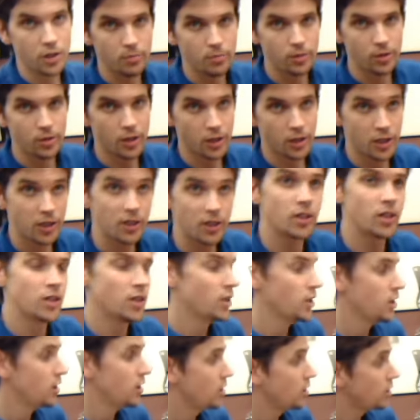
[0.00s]
the book,
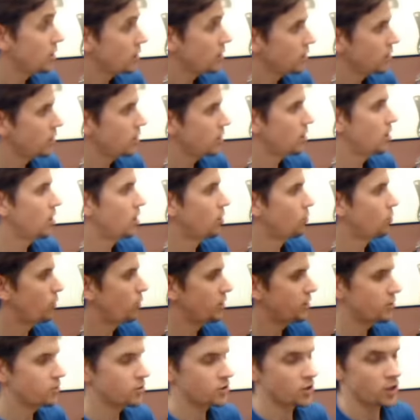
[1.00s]
a
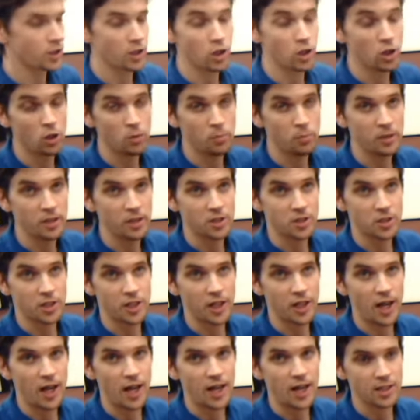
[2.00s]
window's going to open and it's
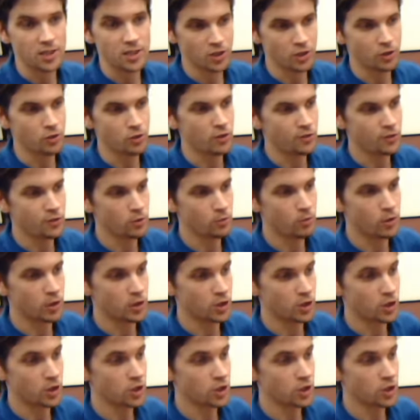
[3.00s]
going to ask you if you want to